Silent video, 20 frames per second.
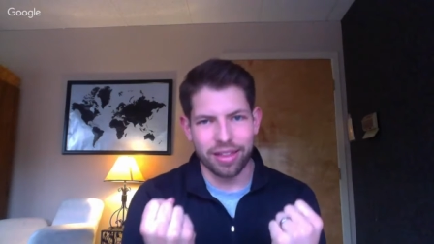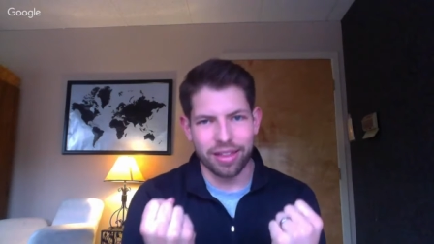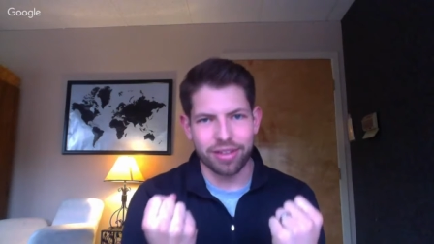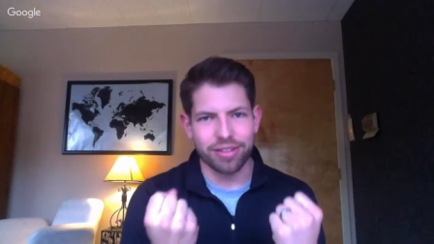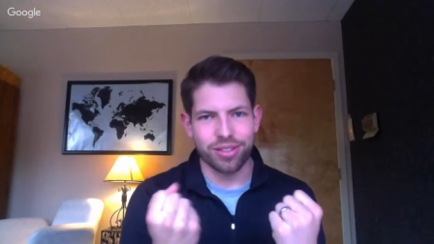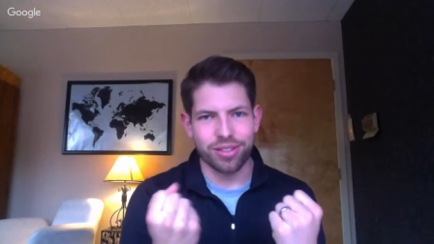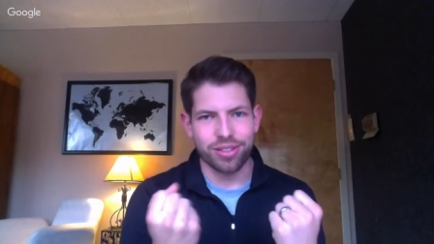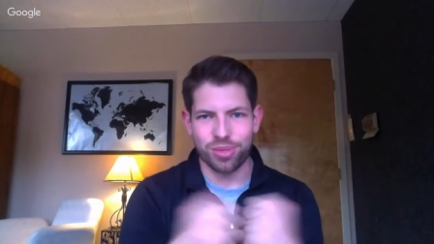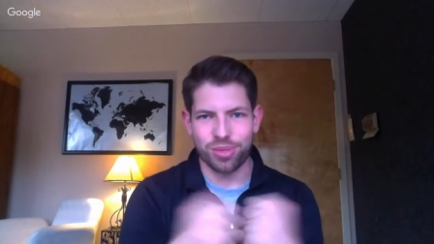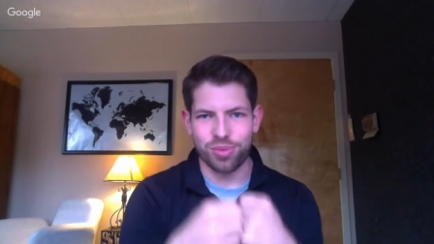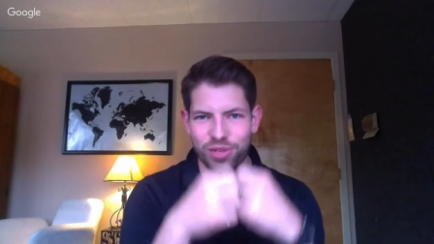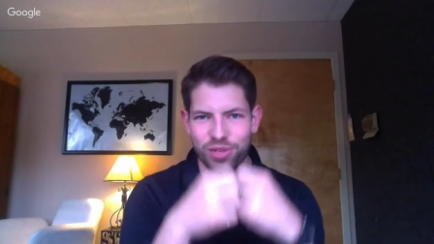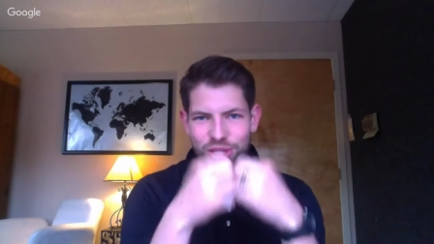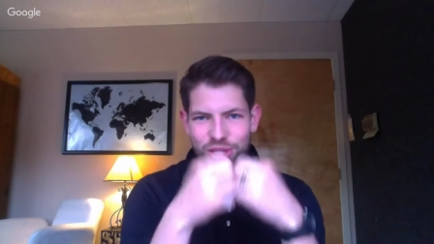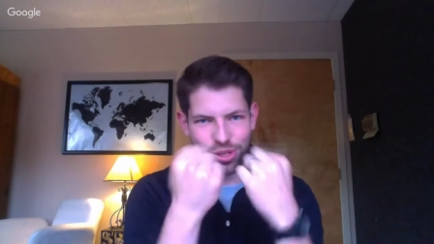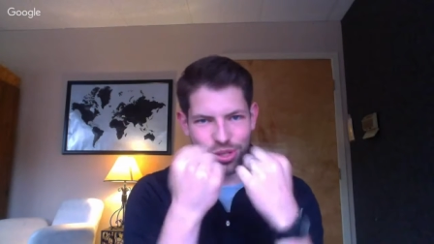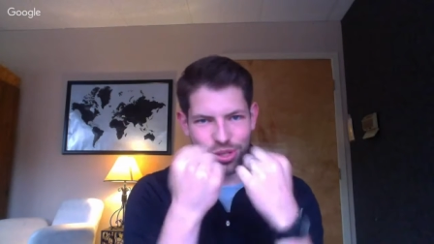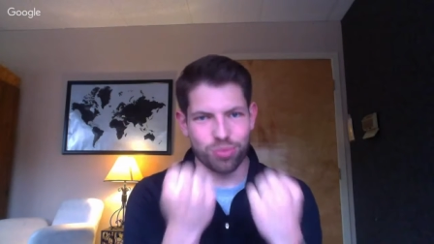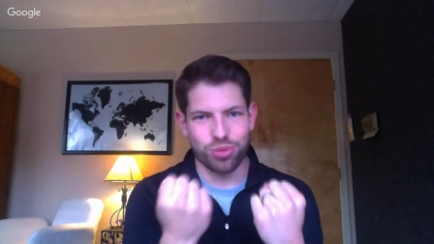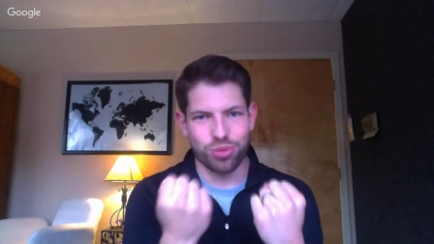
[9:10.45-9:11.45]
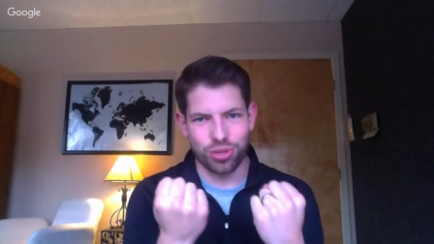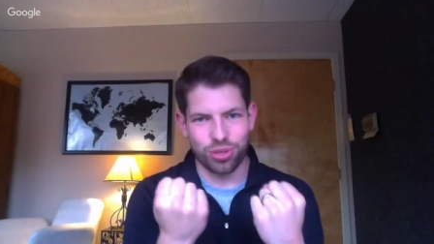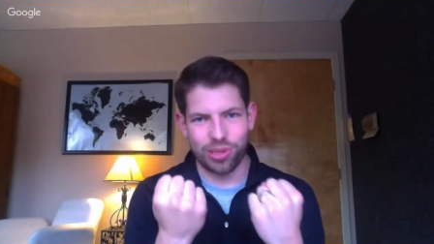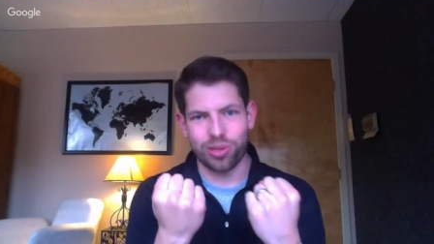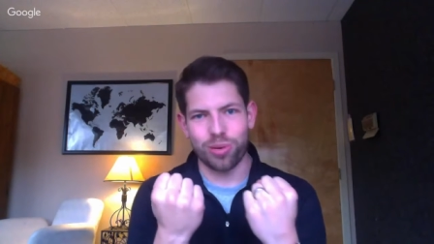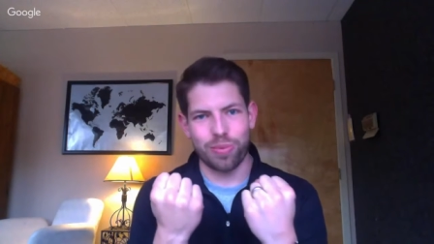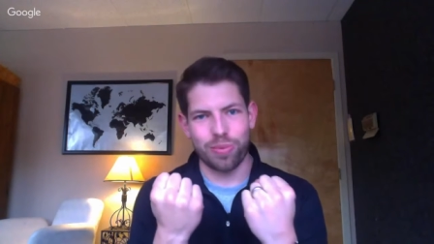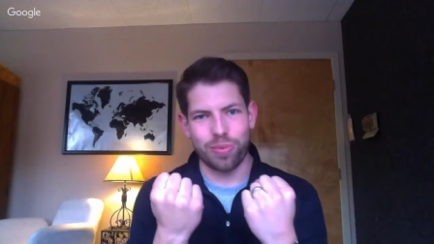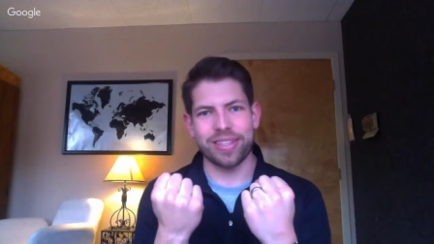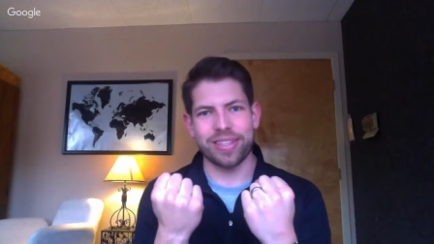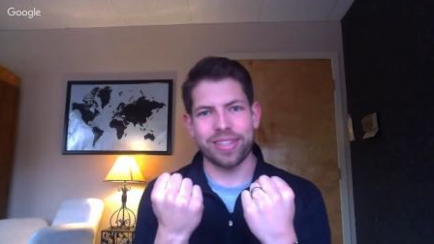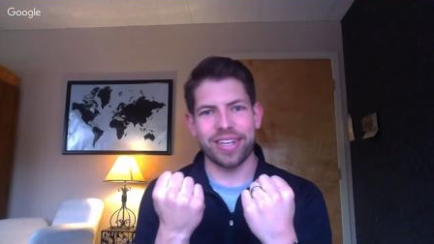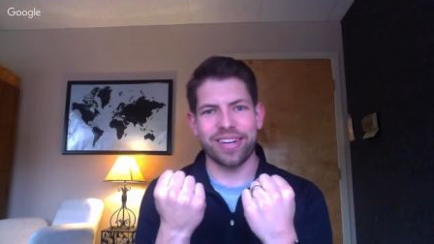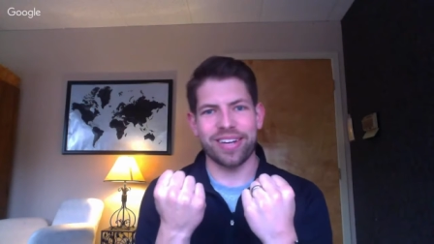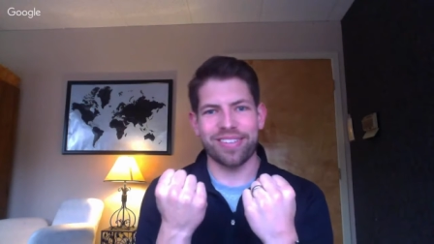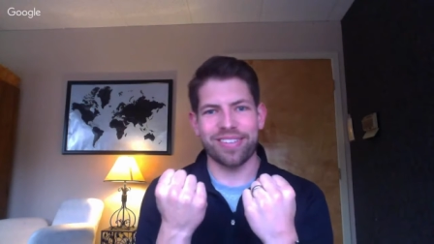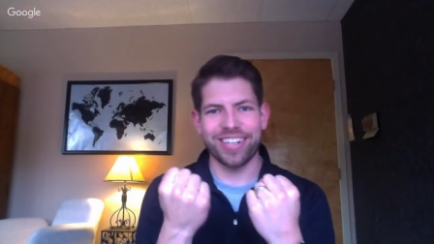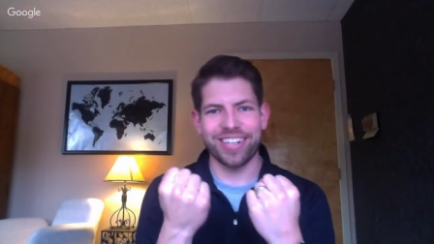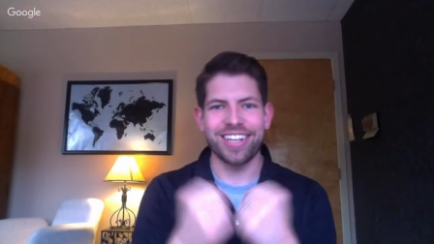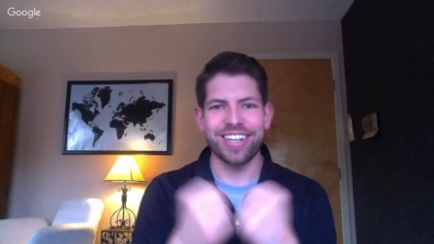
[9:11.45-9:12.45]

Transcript: There's something very scriptural about that, right?